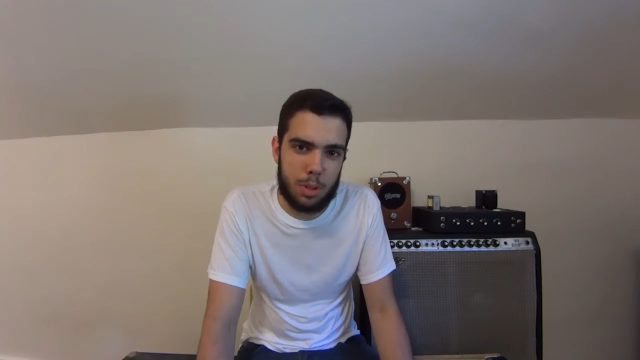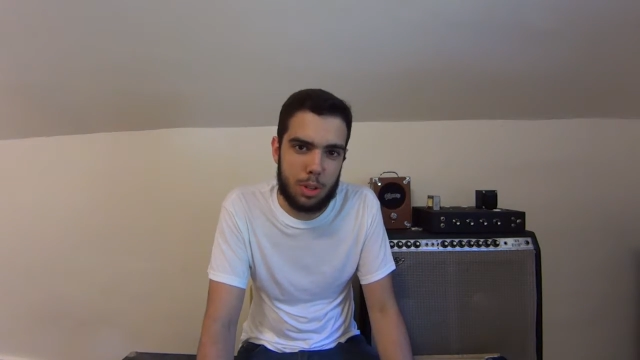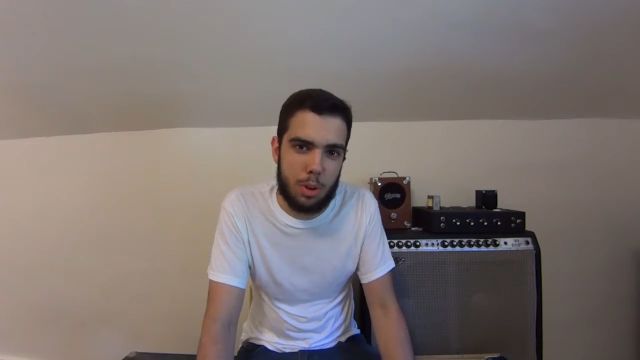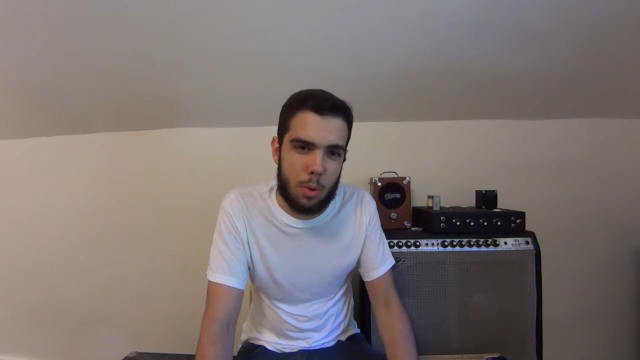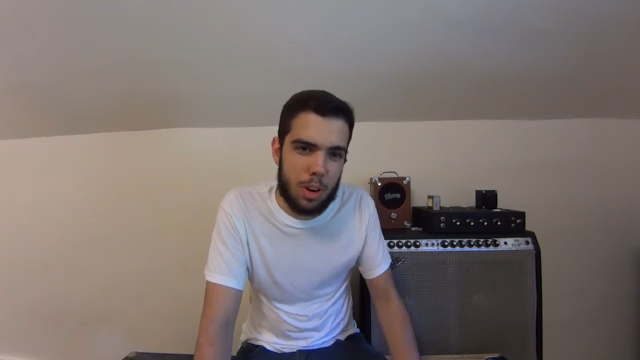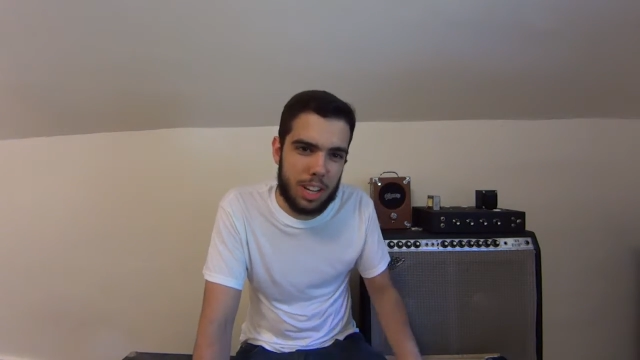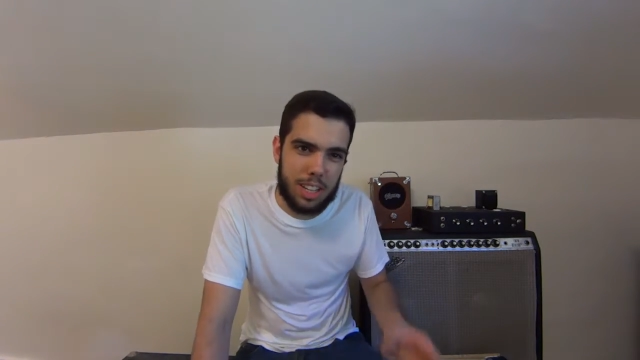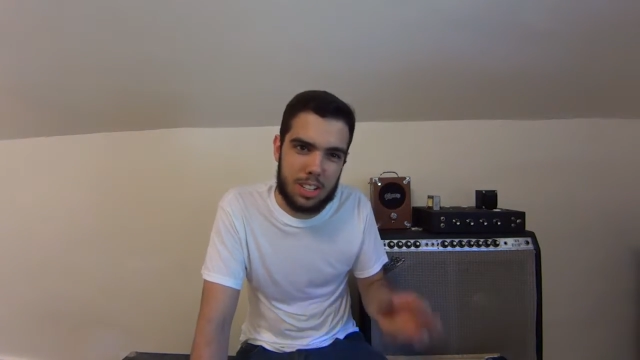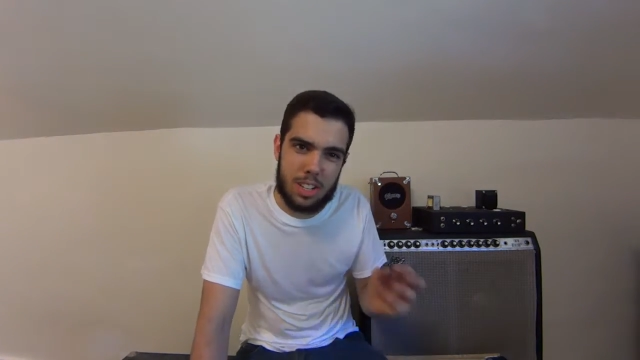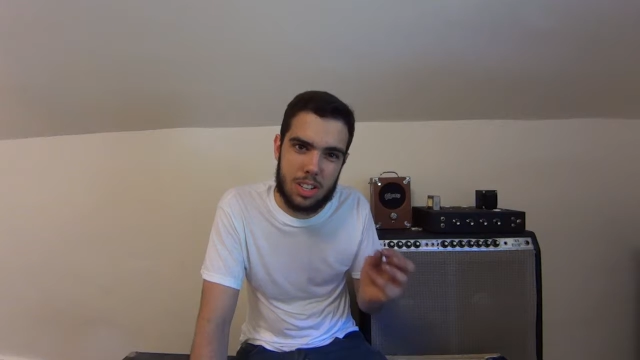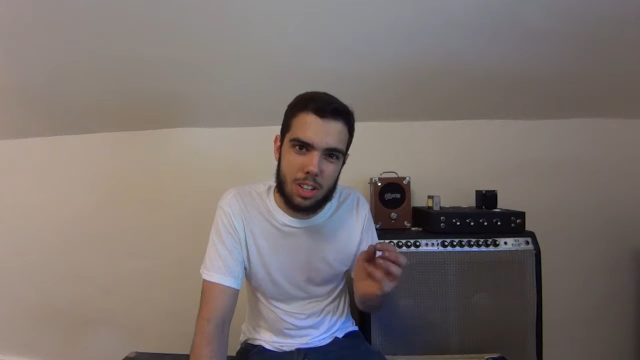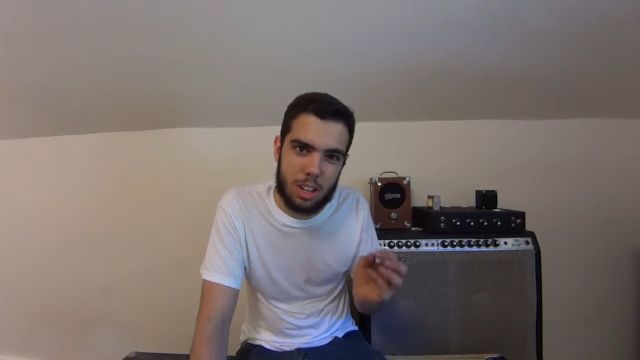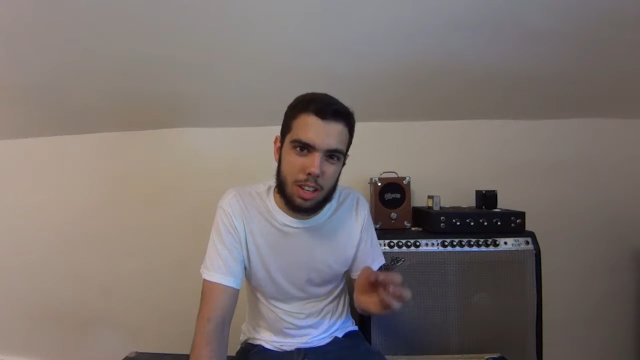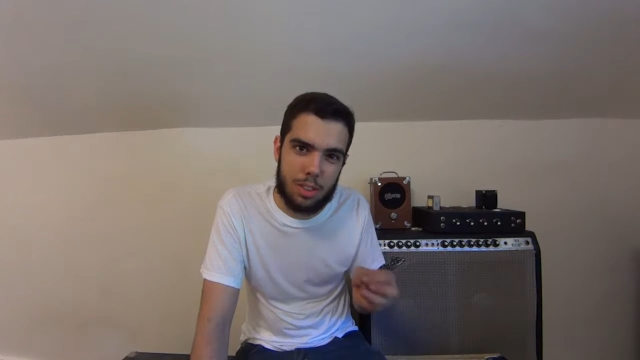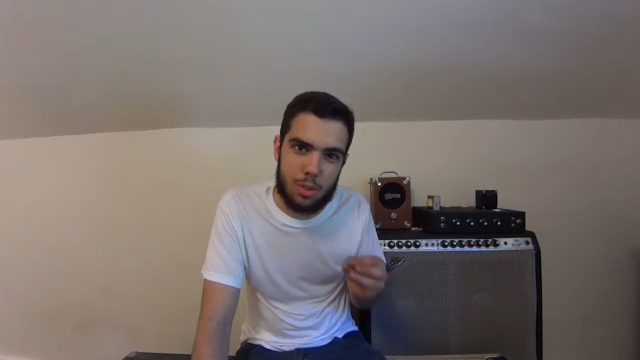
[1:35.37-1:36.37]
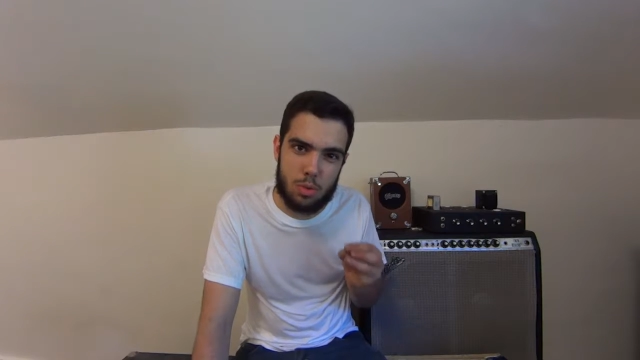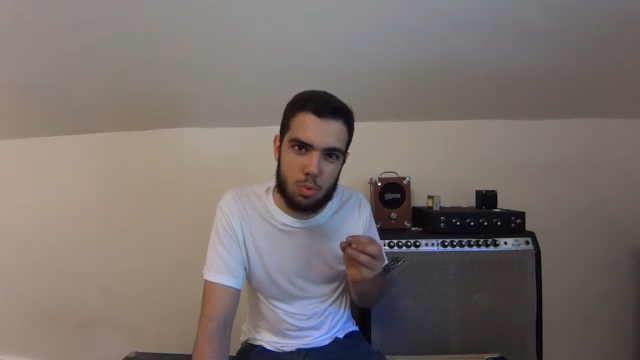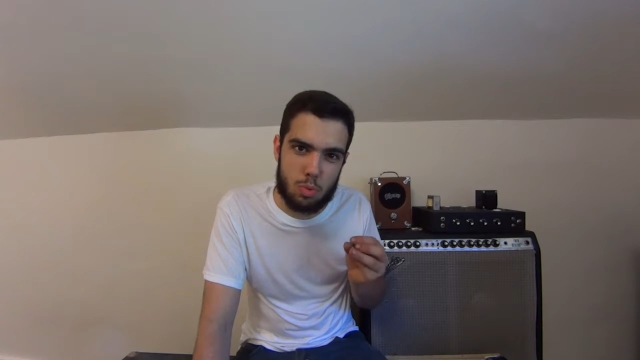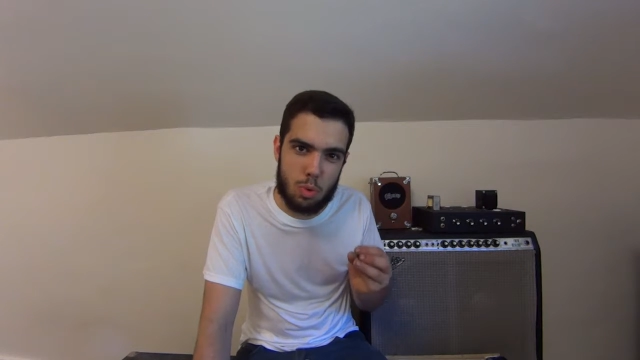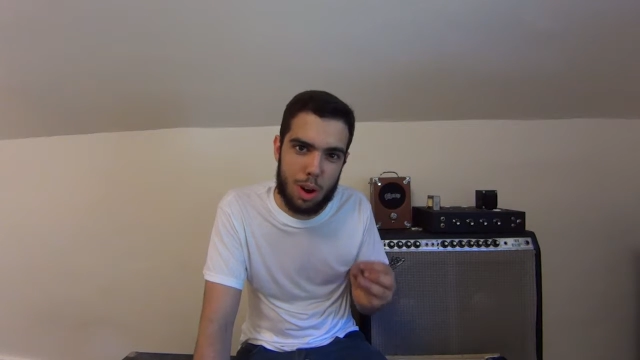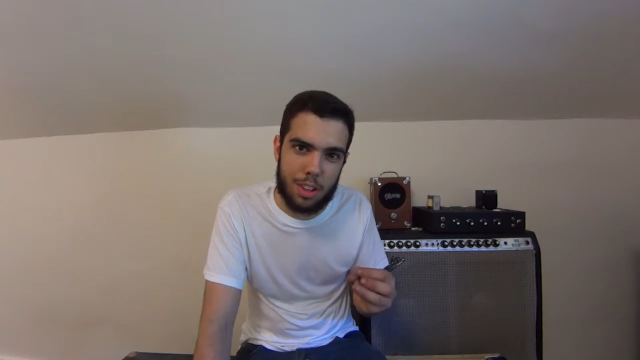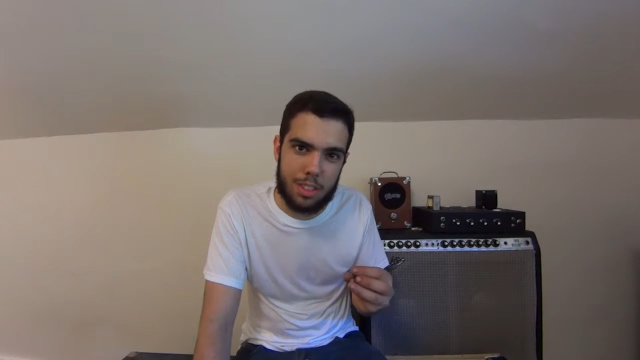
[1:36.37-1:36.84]
You don't want to get stuck in this
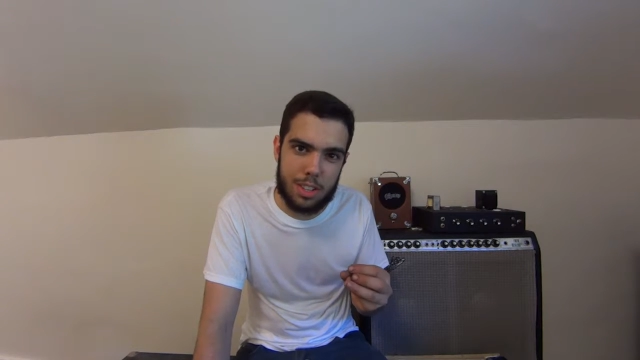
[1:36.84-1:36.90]
rut,